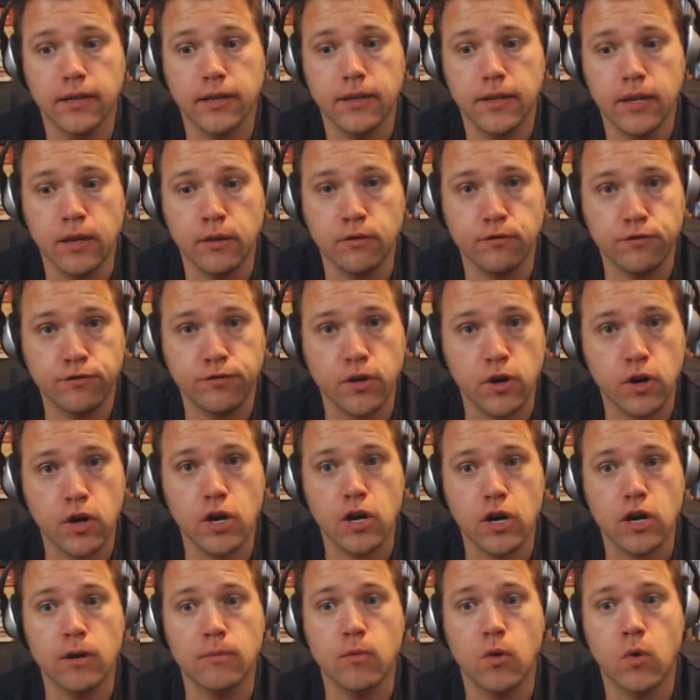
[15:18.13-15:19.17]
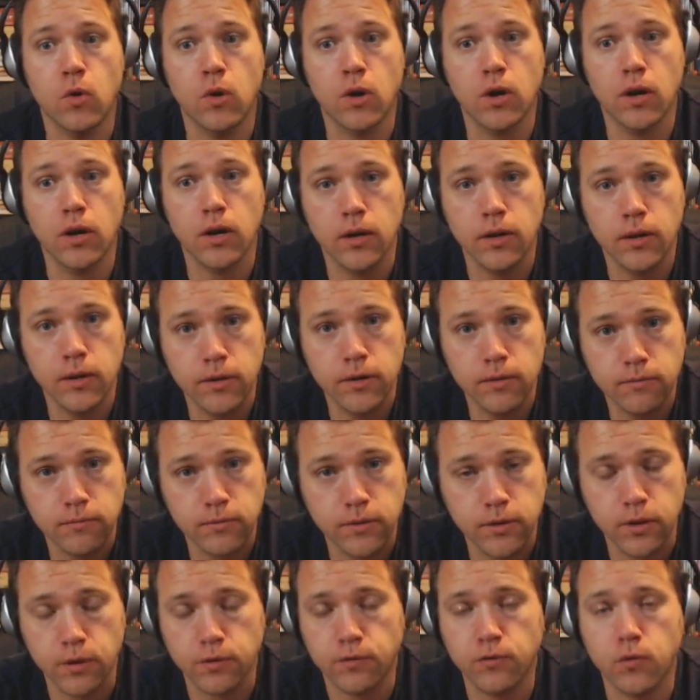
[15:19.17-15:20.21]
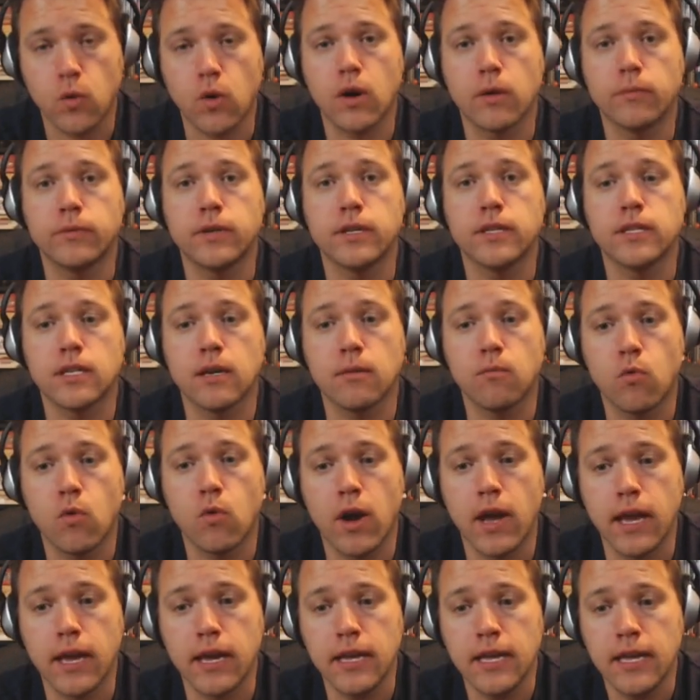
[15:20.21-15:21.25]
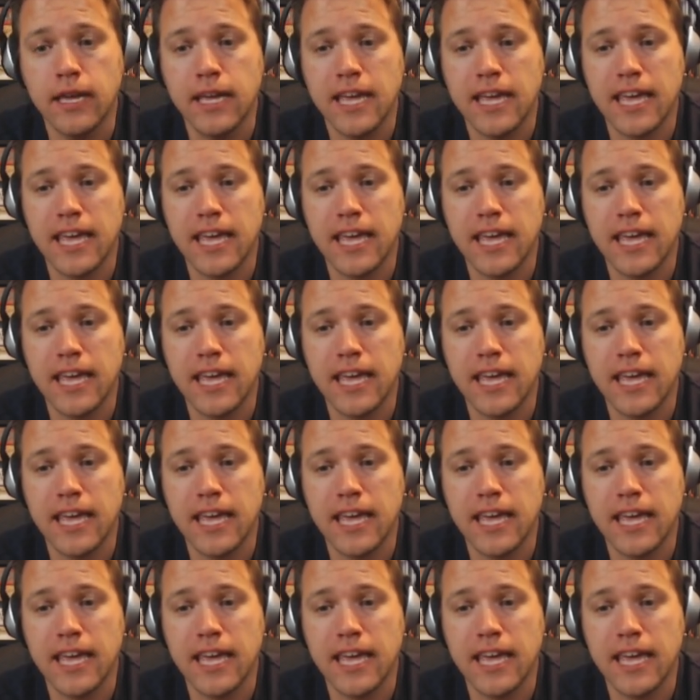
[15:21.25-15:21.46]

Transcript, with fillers: infirm or deformed in some way,